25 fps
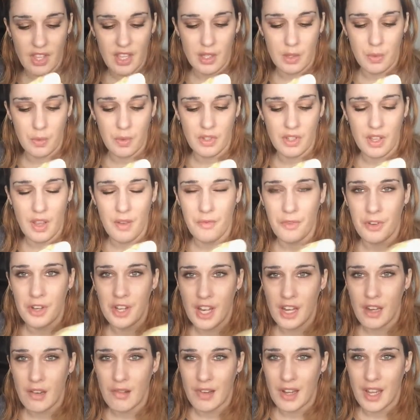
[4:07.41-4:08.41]
this was like
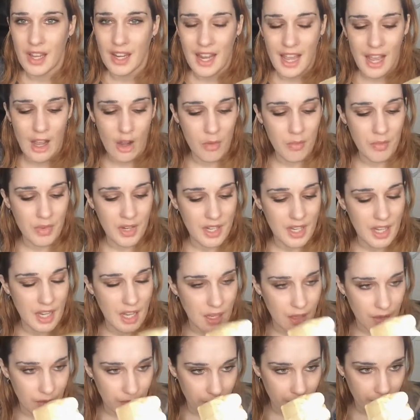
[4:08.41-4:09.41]
vanilla-y and
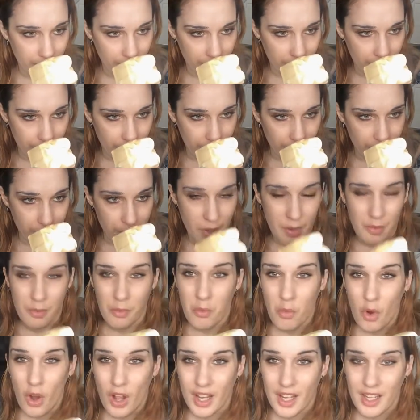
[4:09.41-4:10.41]
almondy, but
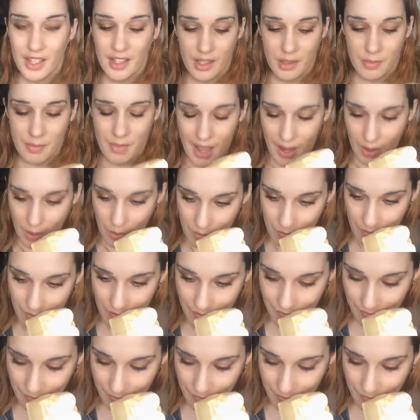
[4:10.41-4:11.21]
from what I can smell,